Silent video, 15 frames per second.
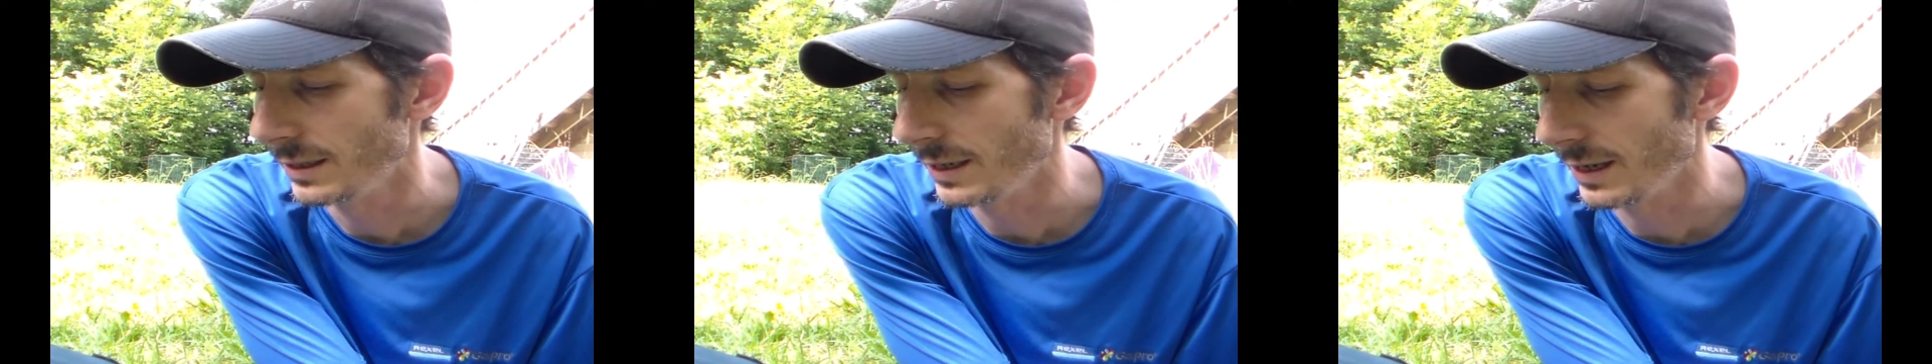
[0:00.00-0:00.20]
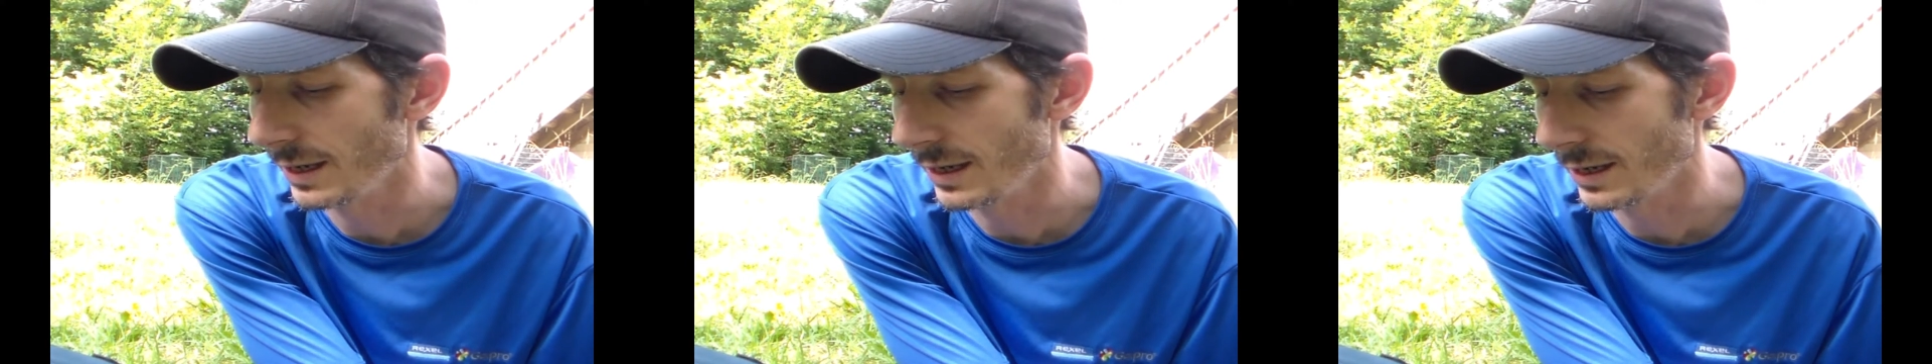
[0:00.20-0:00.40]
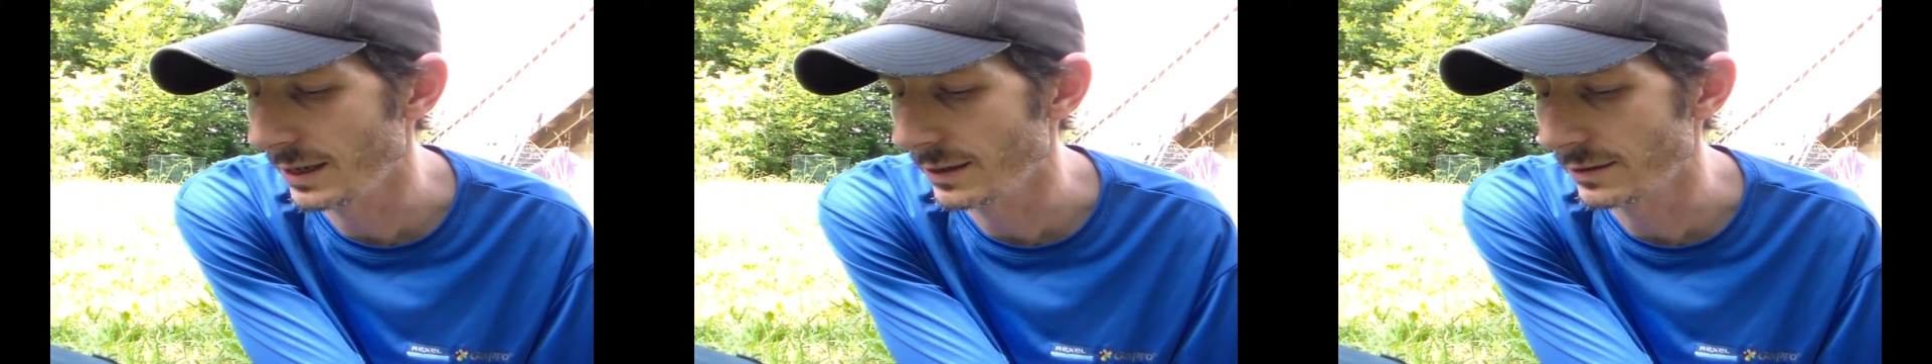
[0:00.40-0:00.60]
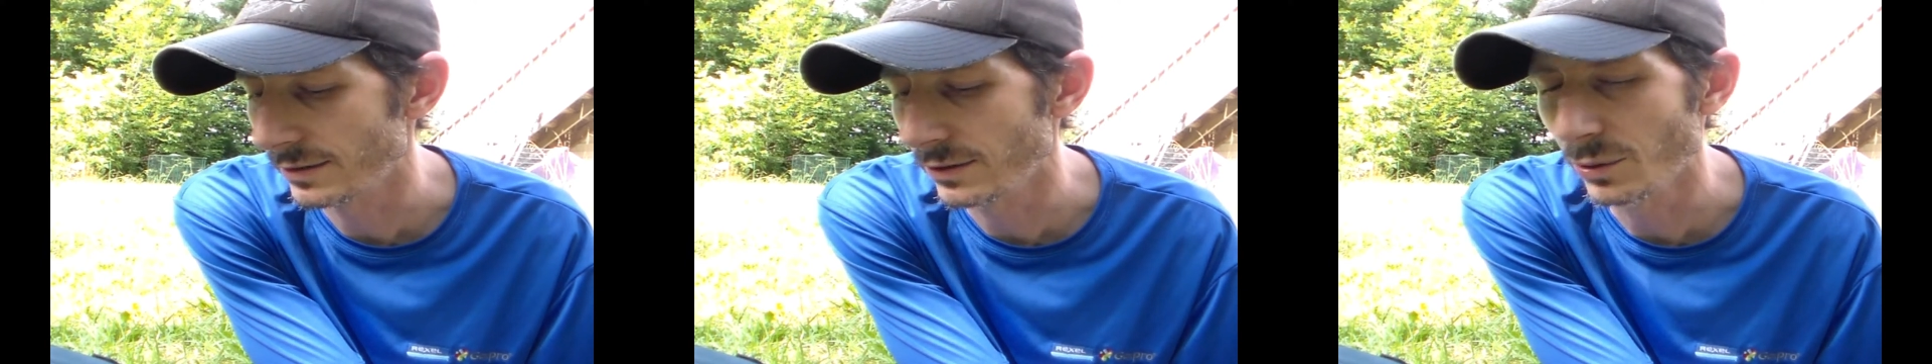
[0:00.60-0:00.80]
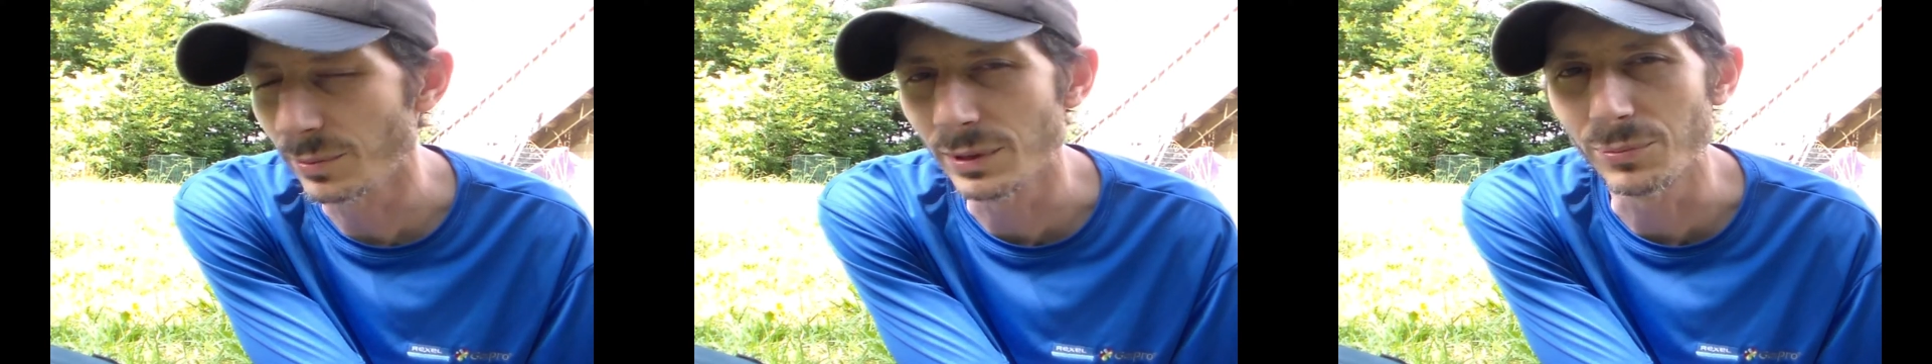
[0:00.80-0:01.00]
And
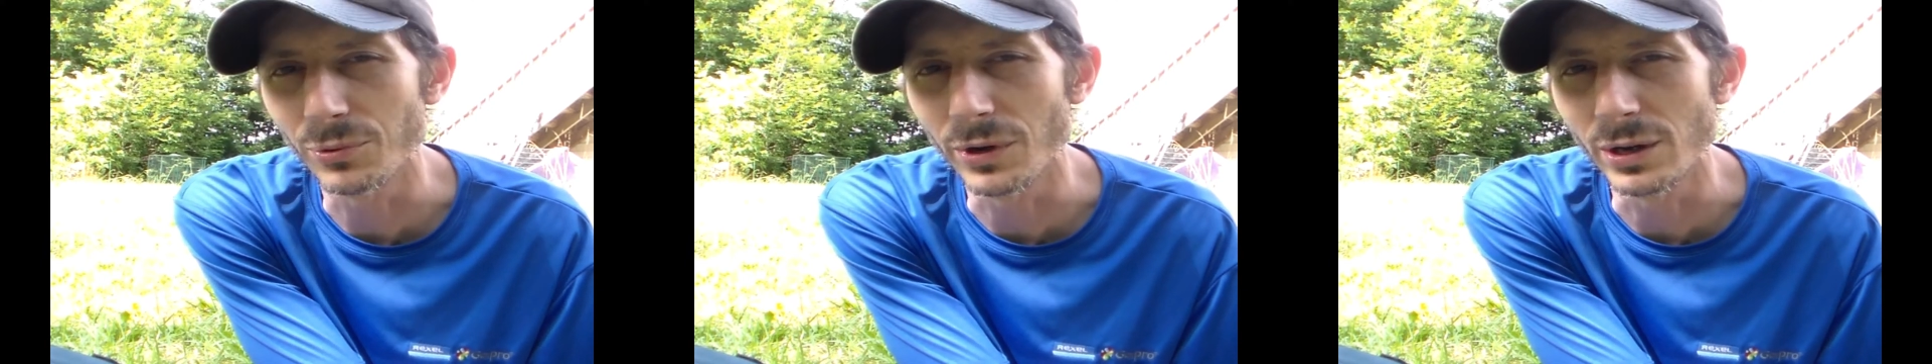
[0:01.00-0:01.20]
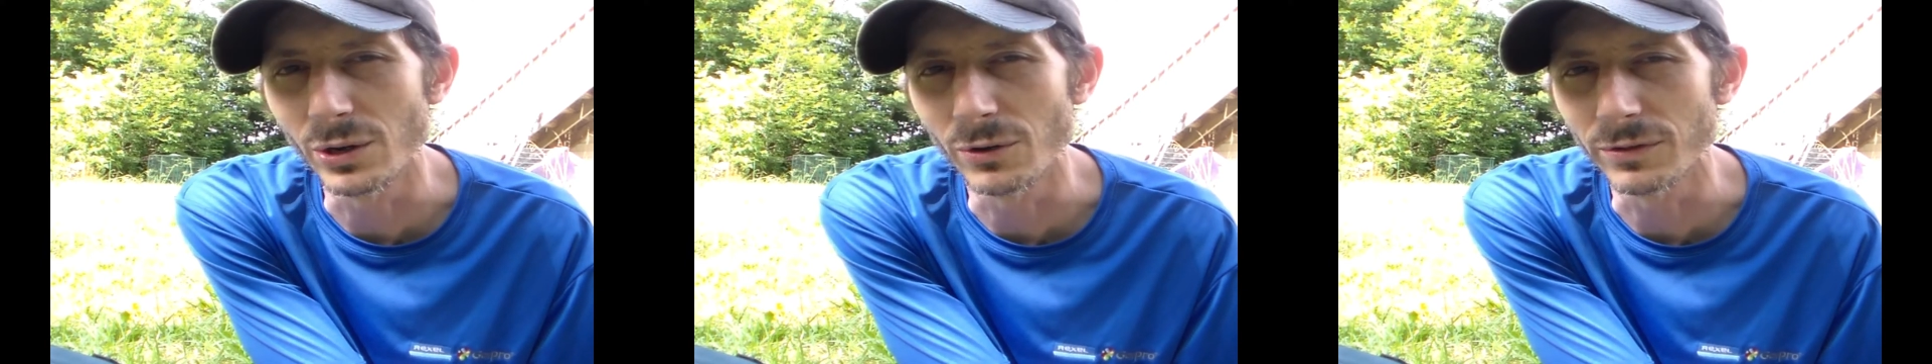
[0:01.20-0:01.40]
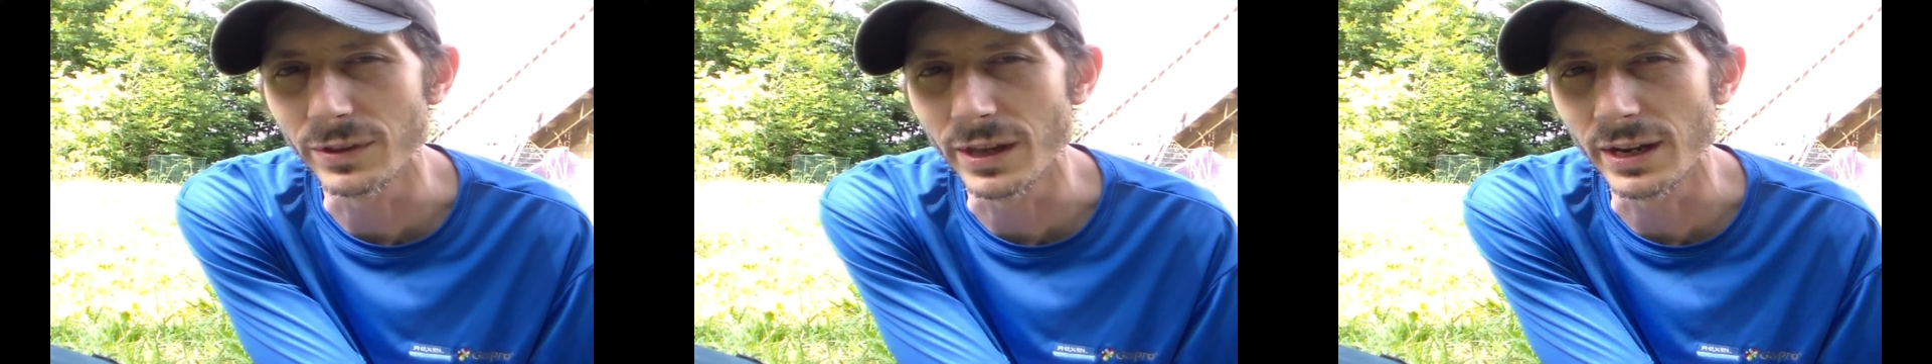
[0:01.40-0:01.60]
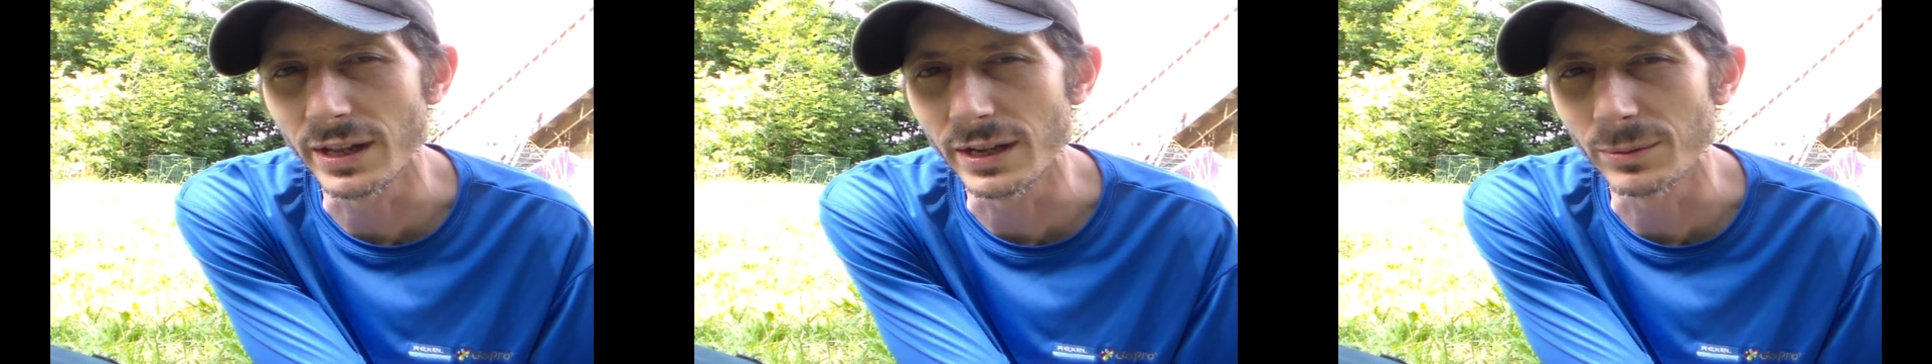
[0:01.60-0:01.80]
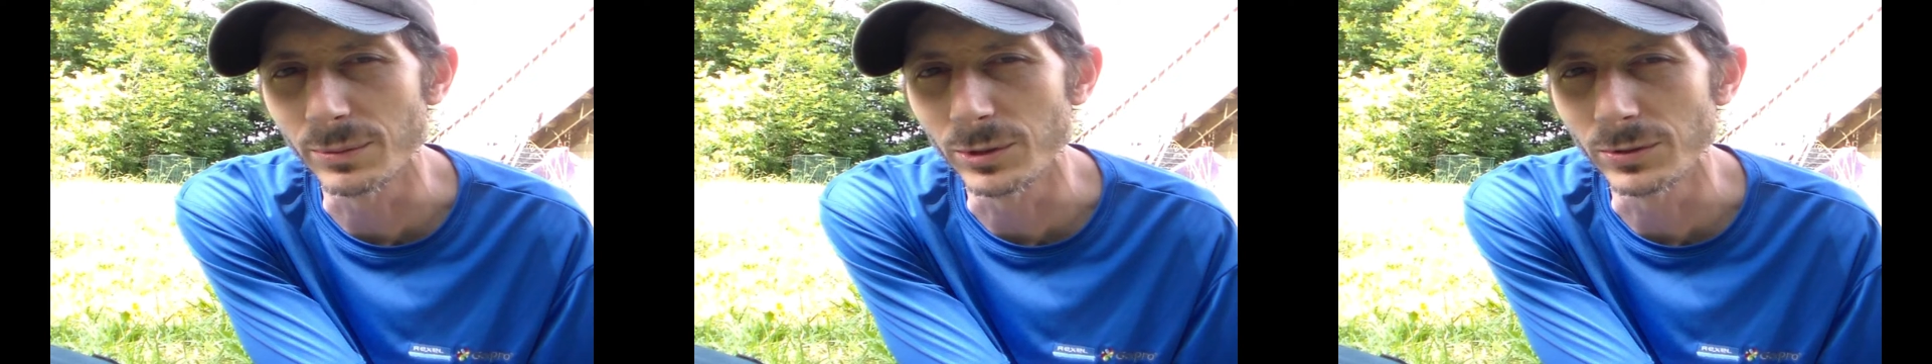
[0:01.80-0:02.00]
nobody prayed over that
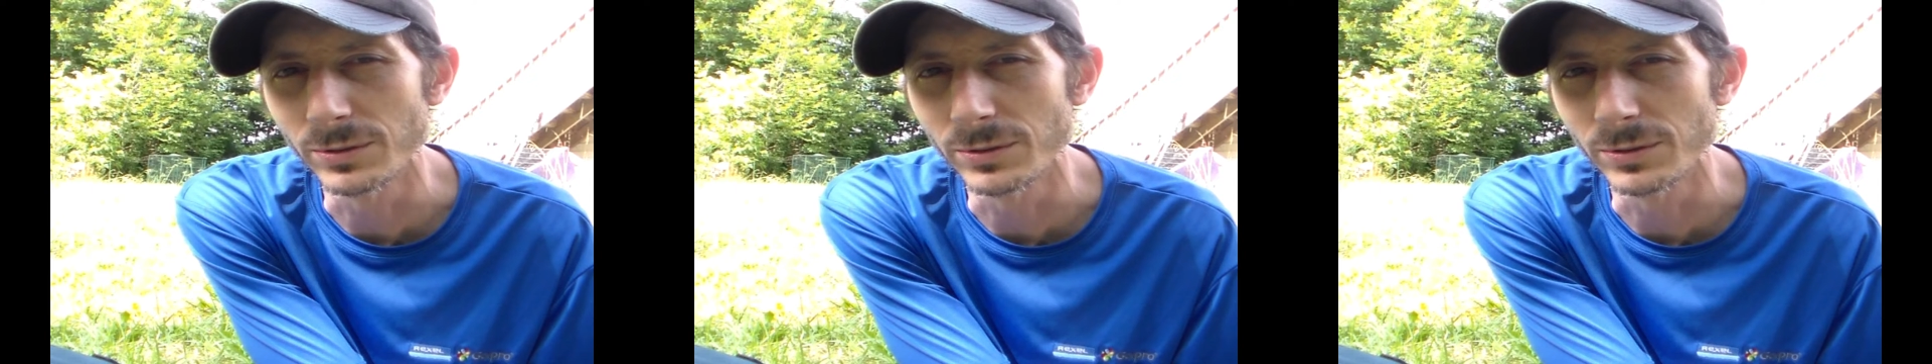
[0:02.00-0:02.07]
animal,